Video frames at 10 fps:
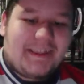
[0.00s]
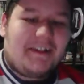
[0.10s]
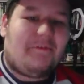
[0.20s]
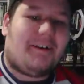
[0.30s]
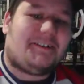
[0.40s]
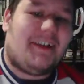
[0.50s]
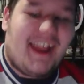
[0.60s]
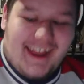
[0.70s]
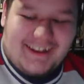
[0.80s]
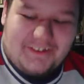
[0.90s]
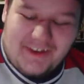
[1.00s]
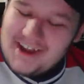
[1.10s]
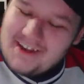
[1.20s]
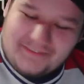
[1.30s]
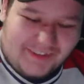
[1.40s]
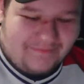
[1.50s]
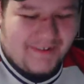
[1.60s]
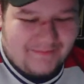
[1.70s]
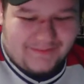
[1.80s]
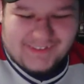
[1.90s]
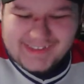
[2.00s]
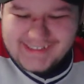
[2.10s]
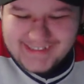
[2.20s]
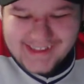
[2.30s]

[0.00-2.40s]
fair trade-off to me, boys.